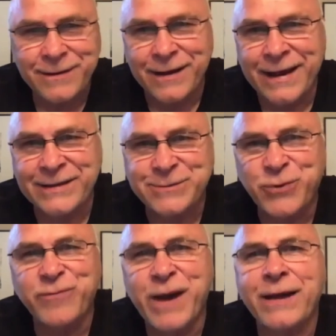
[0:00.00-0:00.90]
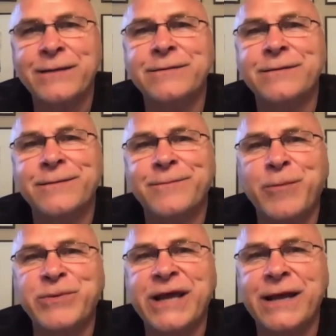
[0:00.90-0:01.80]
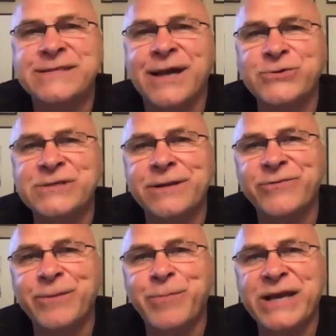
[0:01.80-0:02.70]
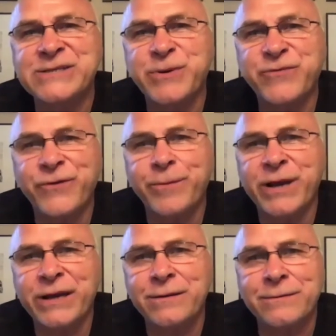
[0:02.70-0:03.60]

I had to move back into mom and dad's house and live in the basement for a bit.